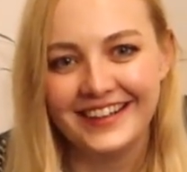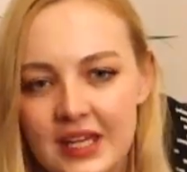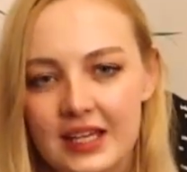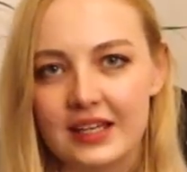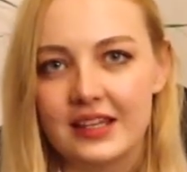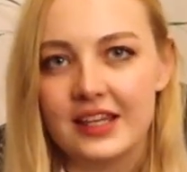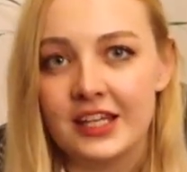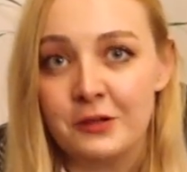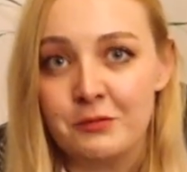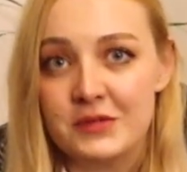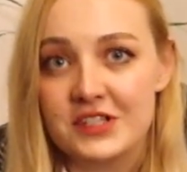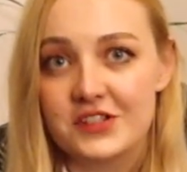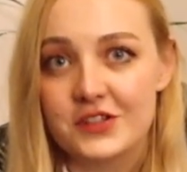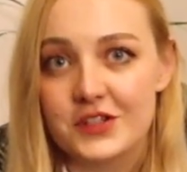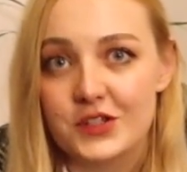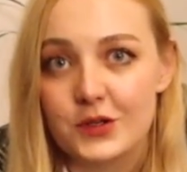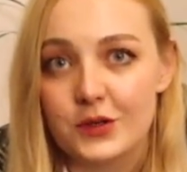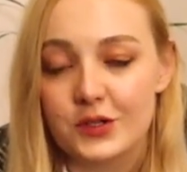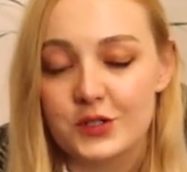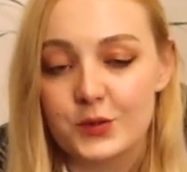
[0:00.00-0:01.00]
I think Mr.
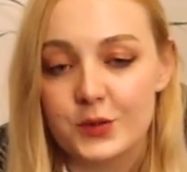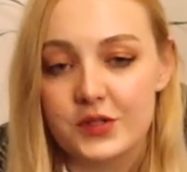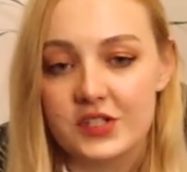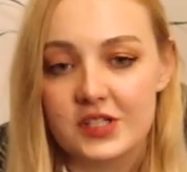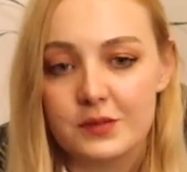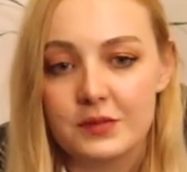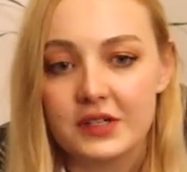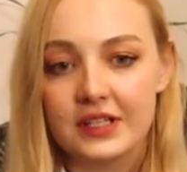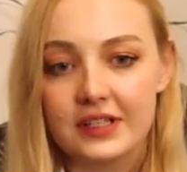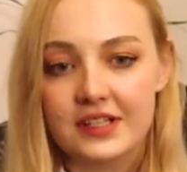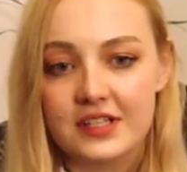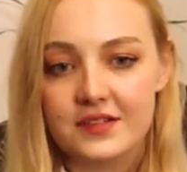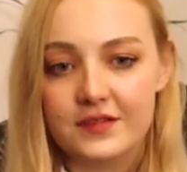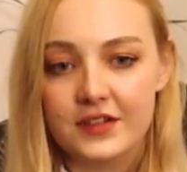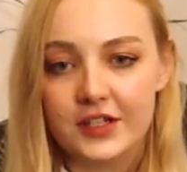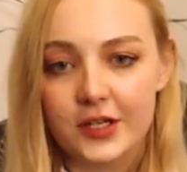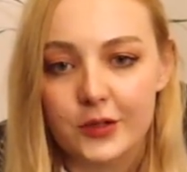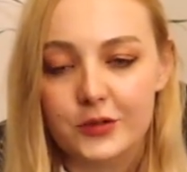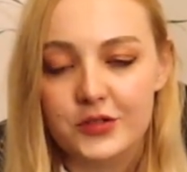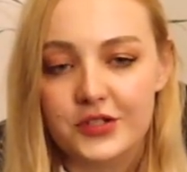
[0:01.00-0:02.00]
Socks wants to be in this
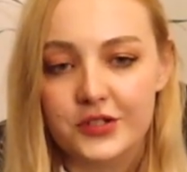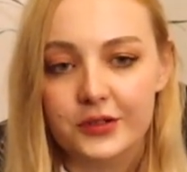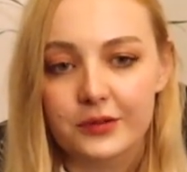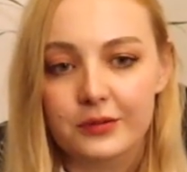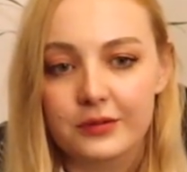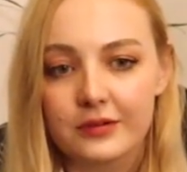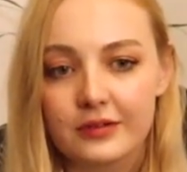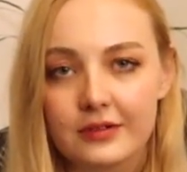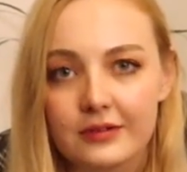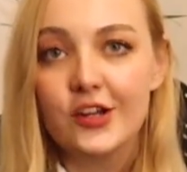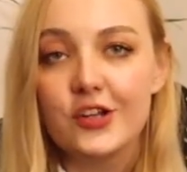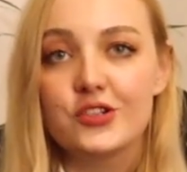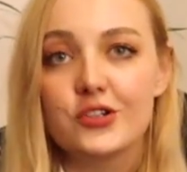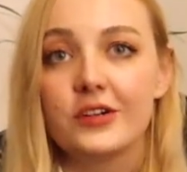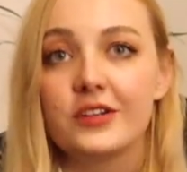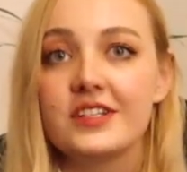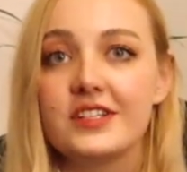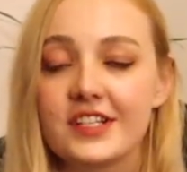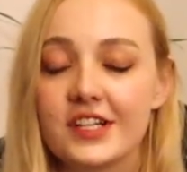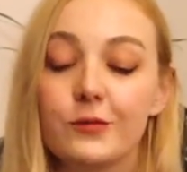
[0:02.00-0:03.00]
video too.
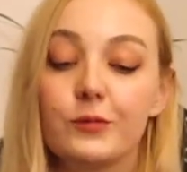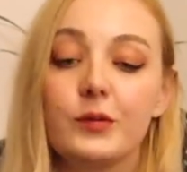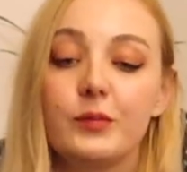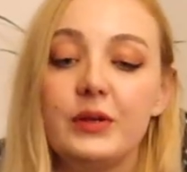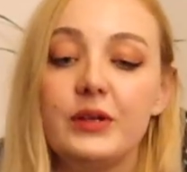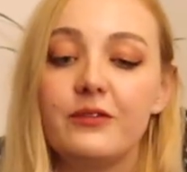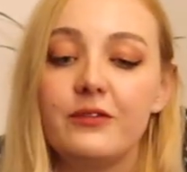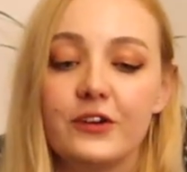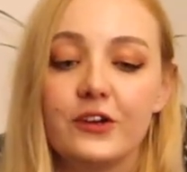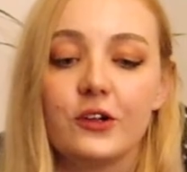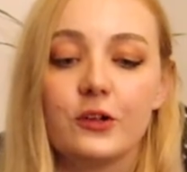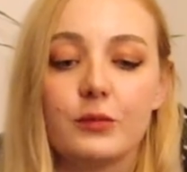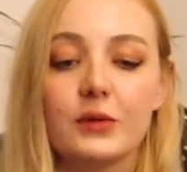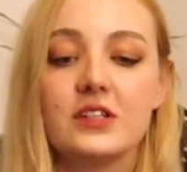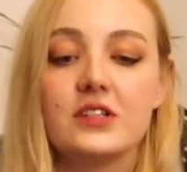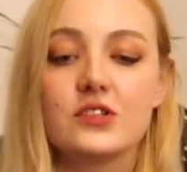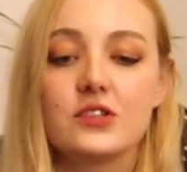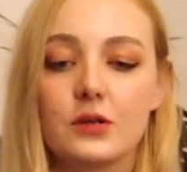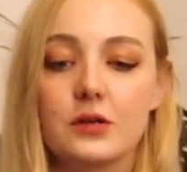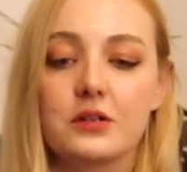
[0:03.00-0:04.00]
John is helping me film
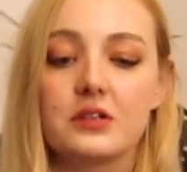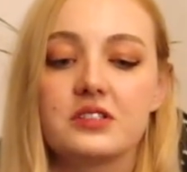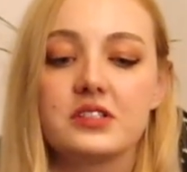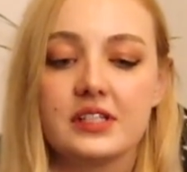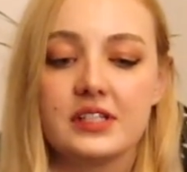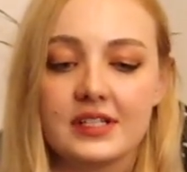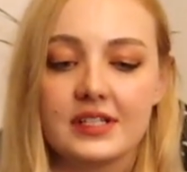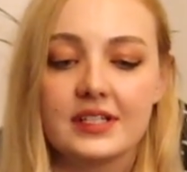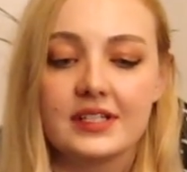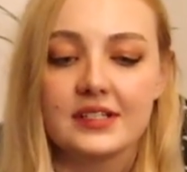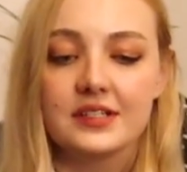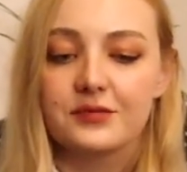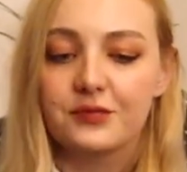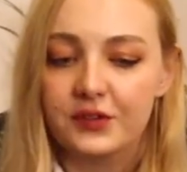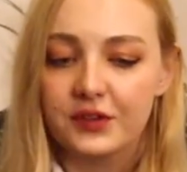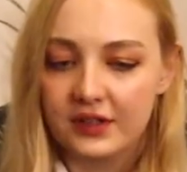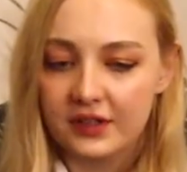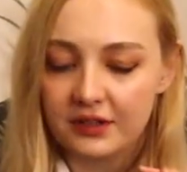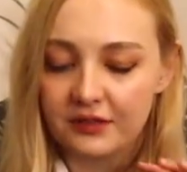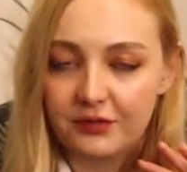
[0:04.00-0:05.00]
and Socks is
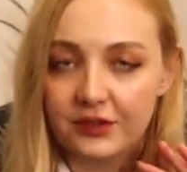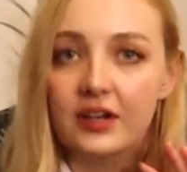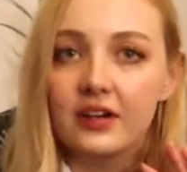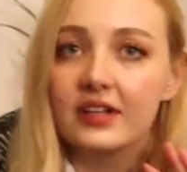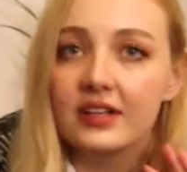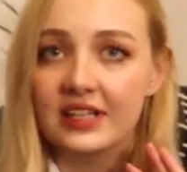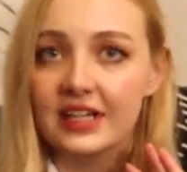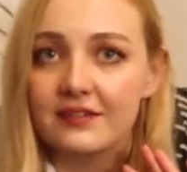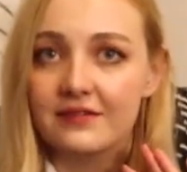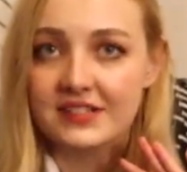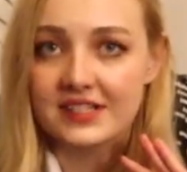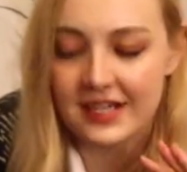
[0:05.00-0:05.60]
feeling very left